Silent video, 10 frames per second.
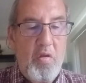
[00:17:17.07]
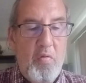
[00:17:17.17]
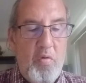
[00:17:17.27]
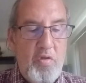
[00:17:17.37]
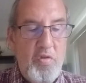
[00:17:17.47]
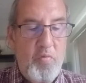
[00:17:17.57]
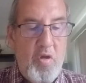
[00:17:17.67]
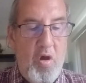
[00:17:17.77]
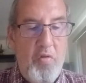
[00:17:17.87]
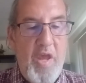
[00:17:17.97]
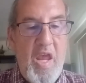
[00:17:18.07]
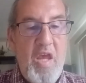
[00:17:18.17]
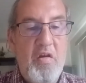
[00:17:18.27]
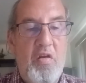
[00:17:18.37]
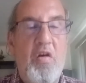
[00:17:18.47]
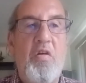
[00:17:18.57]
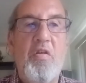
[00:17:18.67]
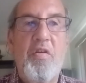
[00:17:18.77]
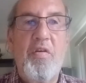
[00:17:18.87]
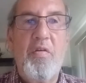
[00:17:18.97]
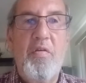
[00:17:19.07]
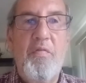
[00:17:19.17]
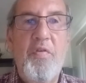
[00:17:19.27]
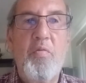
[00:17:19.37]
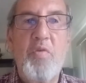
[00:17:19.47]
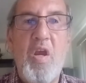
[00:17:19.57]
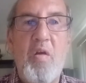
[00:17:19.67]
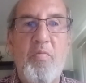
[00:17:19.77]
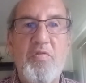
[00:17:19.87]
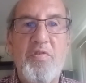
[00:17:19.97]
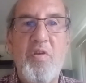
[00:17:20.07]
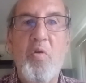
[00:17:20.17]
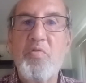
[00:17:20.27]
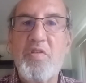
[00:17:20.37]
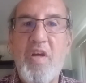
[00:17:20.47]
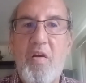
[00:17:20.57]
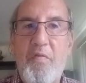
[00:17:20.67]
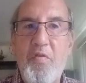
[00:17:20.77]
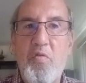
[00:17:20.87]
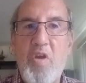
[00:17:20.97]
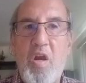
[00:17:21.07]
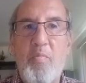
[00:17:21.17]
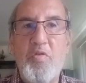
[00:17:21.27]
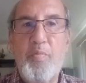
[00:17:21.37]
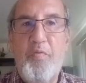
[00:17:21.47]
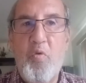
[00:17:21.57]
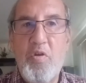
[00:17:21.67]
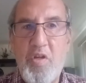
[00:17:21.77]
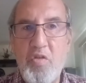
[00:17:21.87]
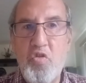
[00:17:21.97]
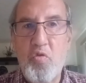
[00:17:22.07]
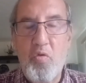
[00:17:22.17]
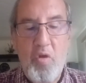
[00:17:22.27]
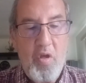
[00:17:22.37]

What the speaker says: what you would call the analog film cameras, the old style film cameras before digital.